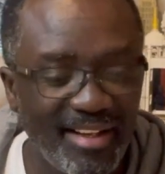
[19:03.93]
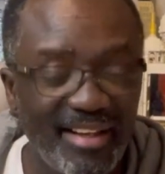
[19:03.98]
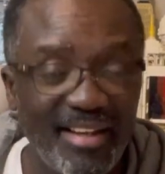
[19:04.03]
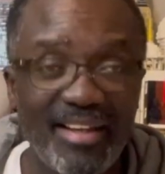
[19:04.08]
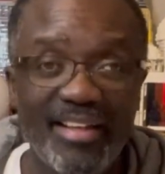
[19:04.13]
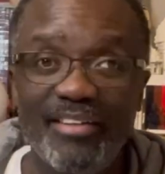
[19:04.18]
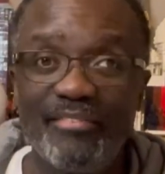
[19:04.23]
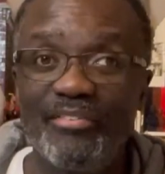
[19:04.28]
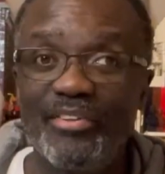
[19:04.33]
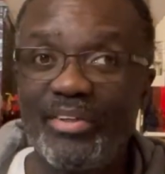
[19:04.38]

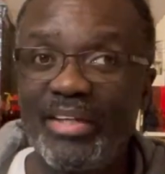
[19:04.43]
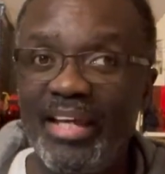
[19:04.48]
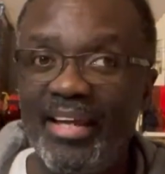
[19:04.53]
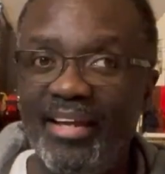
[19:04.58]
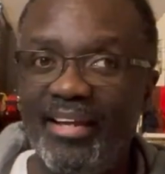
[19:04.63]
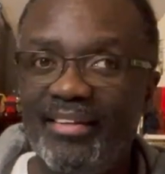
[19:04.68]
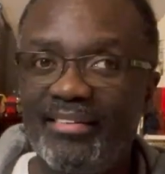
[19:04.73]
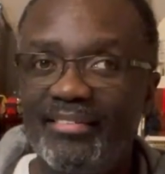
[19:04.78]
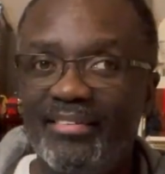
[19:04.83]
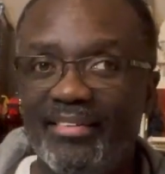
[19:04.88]
And if you
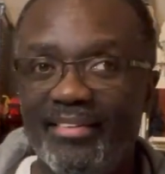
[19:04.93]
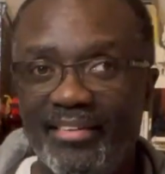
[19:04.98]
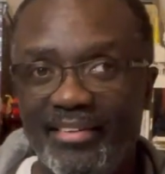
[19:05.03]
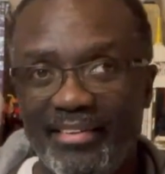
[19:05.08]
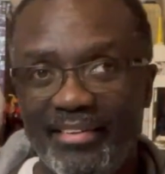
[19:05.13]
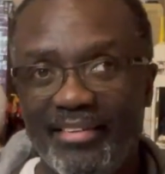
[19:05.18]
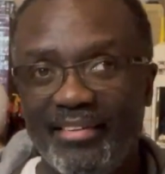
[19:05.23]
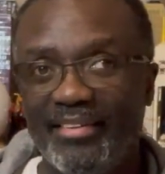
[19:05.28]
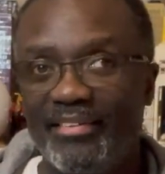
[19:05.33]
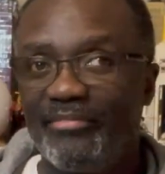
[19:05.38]

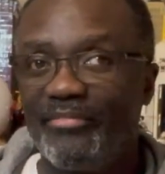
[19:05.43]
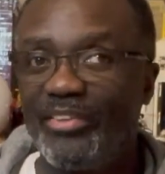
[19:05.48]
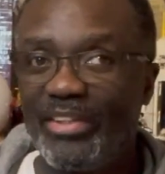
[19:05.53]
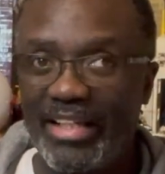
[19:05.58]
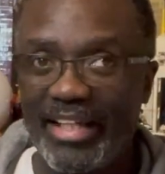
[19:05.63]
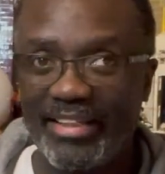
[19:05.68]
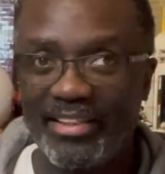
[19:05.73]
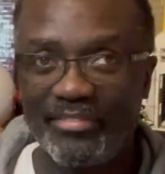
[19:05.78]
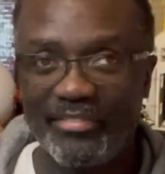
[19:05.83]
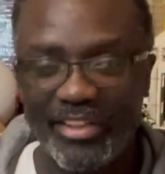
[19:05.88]

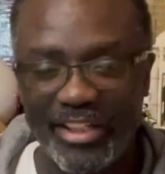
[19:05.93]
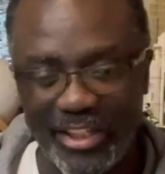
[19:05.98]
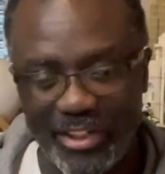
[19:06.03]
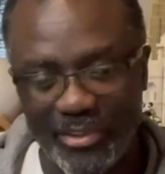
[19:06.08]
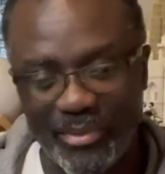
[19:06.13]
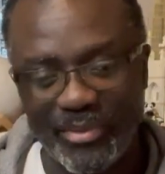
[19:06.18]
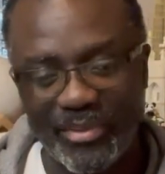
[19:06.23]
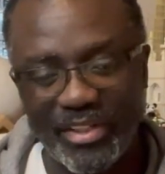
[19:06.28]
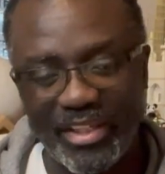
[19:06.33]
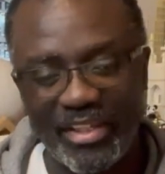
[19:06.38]
like the
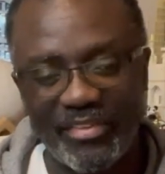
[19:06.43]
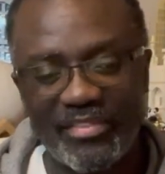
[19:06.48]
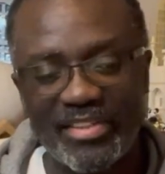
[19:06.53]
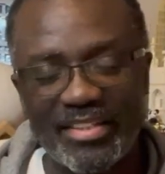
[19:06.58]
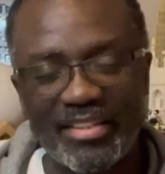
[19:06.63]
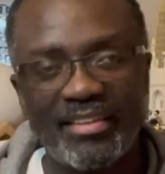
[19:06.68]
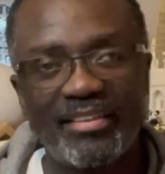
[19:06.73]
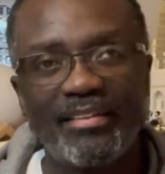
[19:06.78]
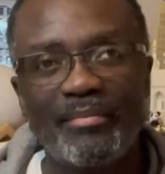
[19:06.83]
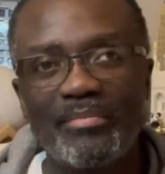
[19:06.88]
video, give us a
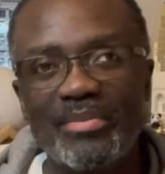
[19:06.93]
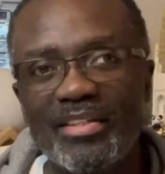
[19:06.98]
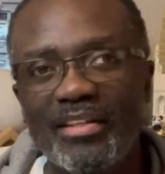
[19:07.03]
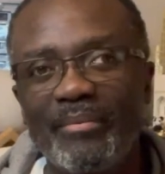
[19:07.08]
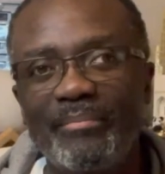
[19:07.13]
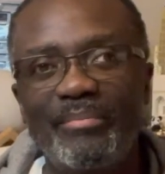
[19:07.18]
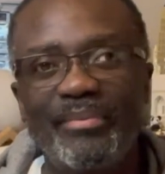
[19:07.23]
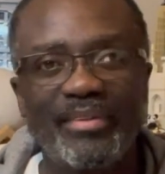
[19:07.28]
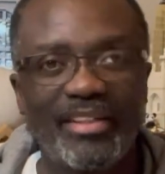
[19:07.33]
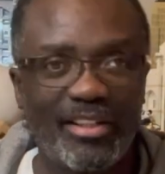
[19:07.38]
thumbs
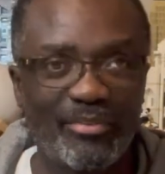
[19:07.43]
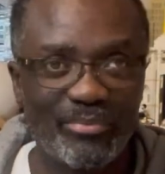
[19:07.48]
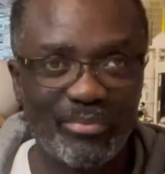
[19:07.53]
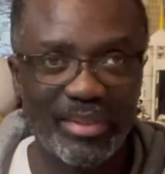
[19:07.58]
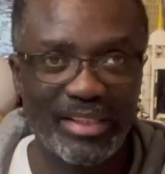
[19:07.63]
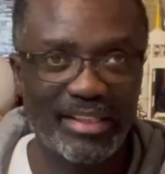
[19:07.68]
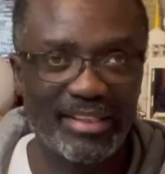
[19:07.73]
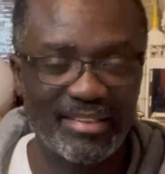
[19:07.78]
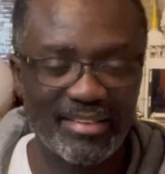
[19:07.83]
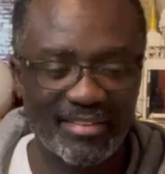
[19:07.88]
up. It
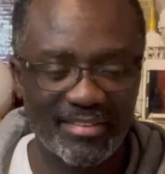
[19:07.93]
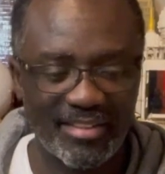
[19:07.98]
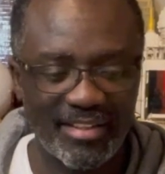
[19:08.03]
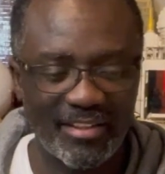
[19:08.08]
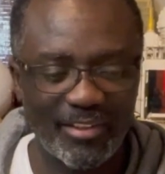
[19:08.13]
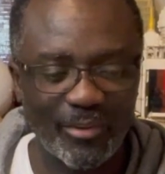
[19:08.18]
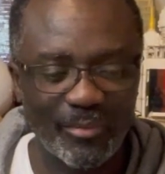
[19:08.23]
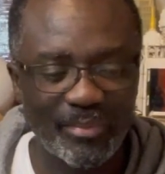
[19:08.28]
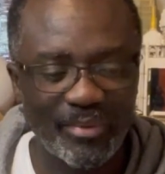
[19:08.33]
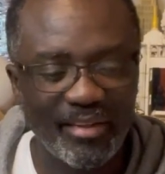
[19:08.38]
really does
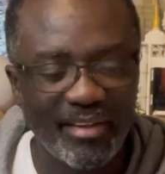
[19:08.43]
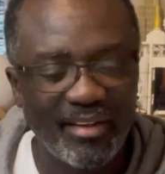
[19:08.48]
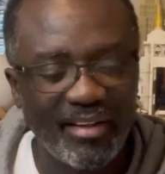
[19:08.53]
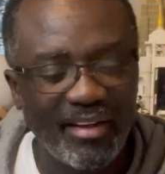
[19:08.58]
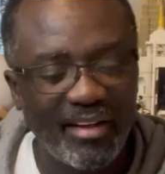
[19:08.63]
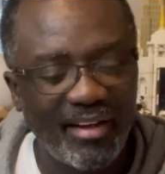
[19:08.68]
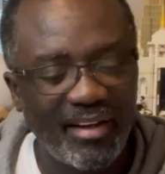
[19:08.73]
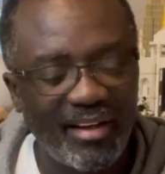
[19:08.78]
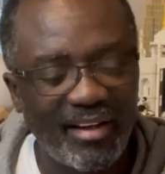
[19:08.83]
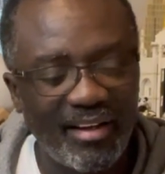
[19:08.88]
help.
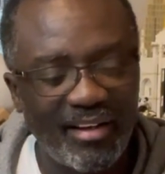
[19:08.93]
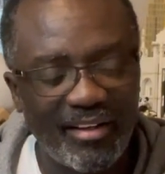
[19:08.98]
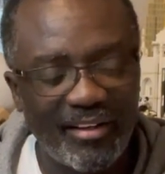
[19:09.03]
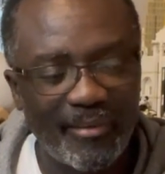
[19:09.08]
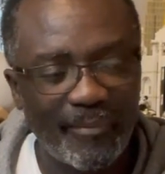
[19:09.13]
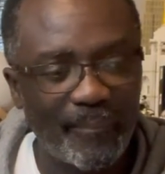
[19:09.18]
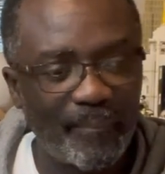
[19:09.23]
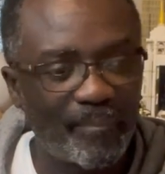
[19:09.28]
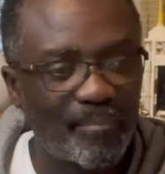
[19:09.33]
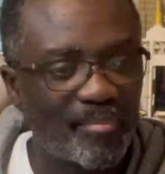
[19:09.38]

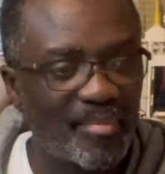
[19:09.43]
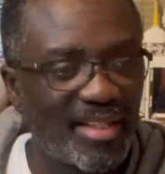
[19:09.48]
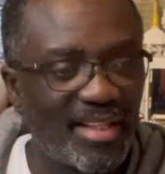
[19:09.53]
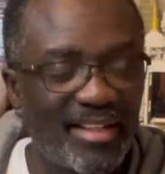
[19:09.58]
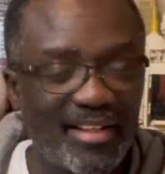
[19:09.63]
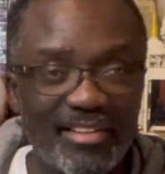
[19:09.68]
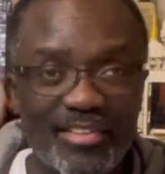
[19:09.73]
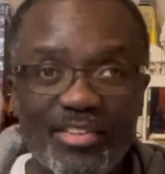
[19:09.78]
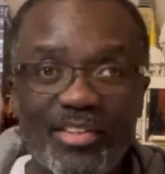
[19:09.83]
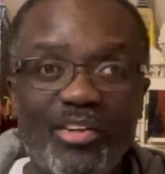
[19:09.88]
And
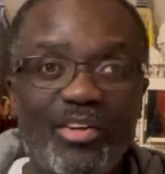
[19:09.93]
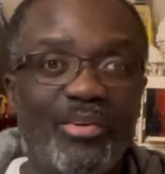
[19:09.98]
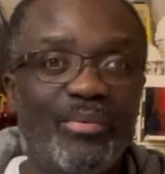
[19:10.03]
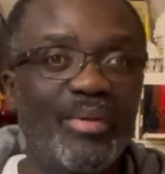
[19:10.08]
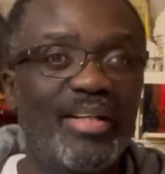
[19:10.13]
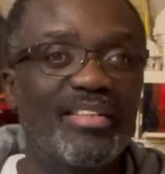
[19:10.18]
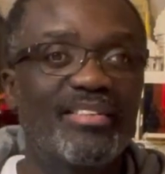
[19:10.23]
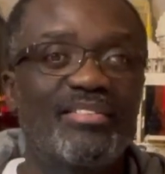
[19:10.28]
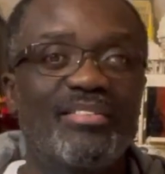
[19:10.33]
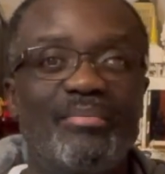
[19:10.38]
as
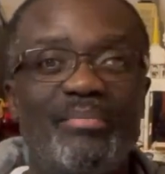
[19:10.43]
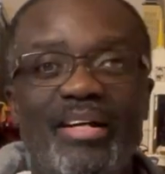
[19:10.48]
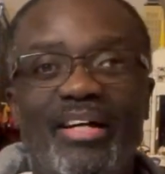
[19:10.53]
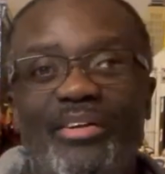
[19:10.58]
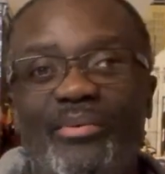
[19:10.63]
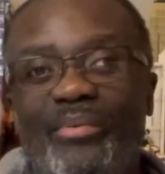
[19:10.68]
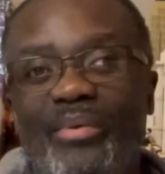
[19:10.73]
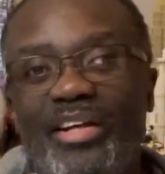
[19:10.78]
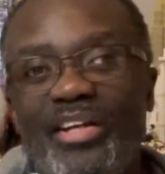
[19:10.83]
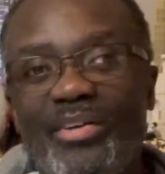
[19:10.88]
always, no matter
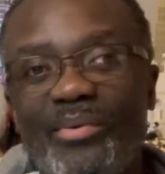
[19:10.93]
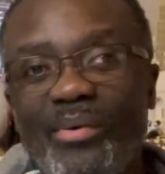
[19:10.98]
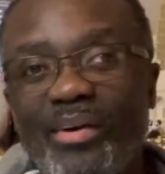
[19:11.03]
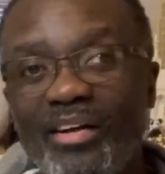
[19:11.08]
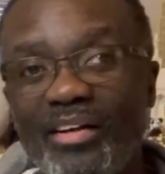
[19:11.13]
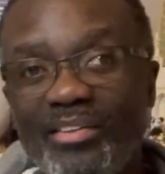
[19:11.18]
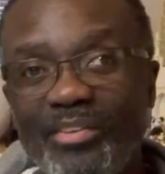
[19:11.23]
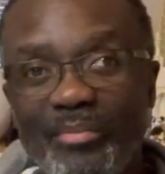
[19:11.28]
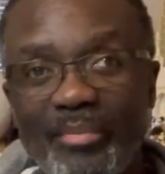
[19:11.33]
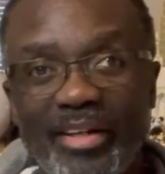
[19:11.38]
where you
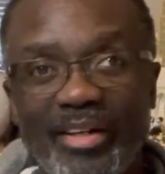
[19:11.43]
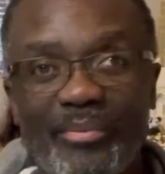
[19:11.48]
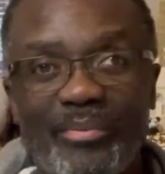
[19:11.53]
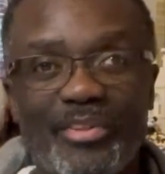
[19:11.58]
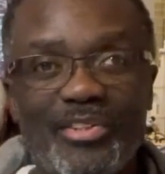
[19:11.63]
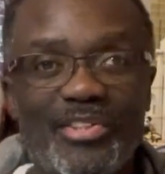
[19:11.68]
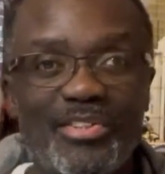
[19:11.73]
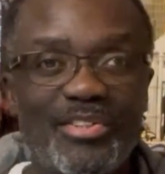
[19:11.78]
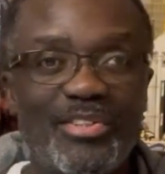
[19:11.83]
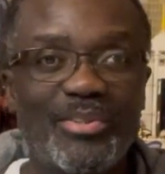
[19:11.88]
are, no matter
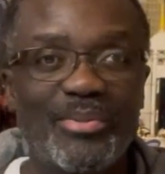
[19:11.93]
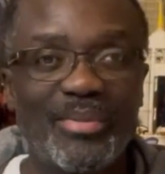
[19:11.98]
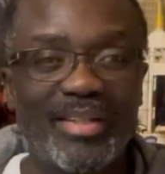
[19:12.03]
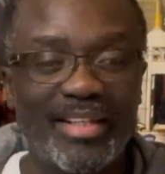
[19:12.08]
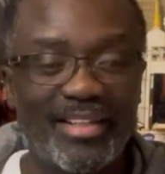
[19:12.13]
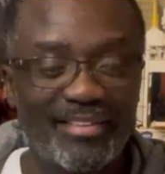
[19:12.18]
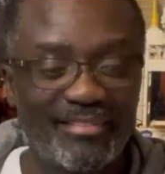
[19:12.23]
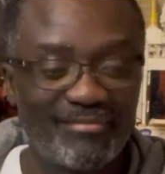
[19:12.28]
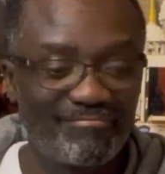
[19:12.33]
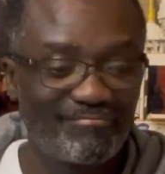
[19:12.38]
what you're
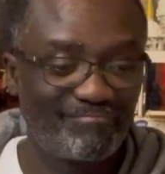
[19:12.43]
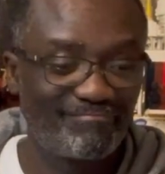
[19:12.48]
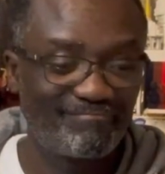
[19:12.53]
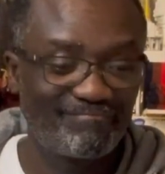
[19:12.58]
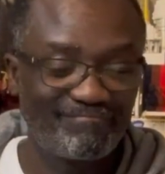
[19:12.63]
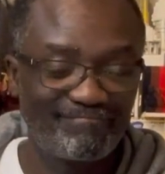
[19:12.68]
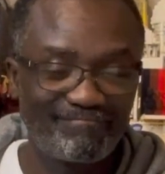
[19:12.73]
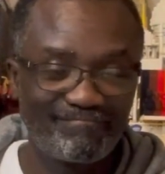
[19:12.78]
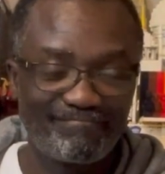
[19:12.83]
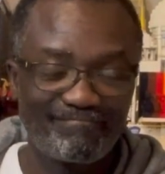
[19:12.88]
doing,
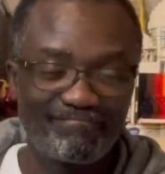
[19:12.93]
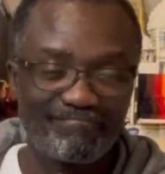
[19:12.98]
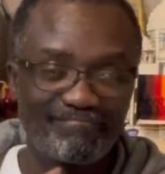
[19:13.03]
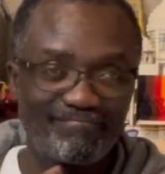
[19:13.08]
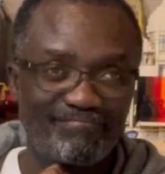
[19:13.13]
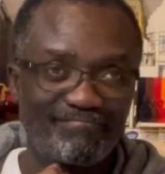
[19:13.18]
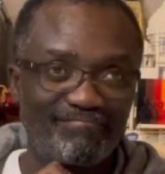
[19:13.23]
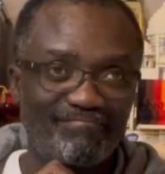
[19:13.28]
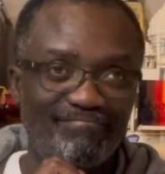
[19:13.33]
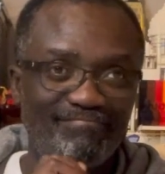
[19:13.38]

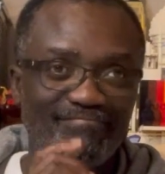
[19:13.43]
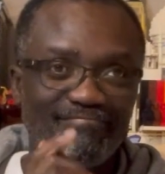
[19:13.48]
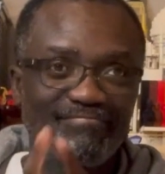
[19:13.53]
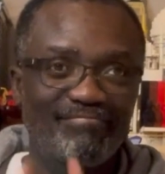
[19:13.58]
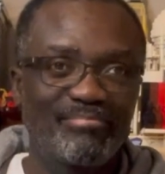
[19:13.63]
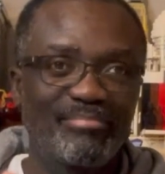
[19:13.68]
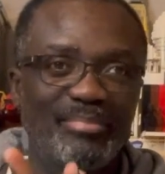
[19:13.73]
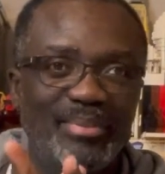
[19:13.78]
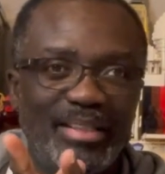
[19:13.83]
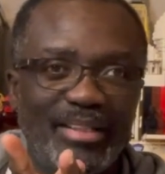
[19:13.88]

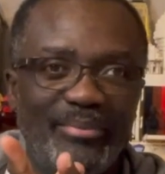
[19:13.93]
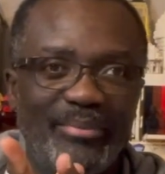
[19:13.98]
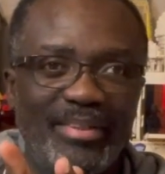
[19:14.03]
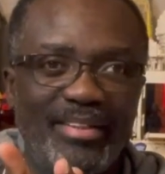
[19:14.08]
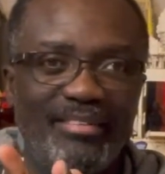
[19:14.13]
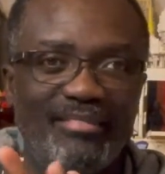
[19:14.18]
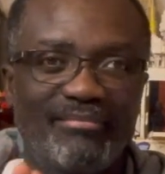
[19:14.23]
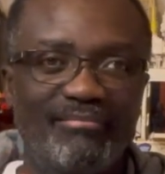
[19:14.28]
play well.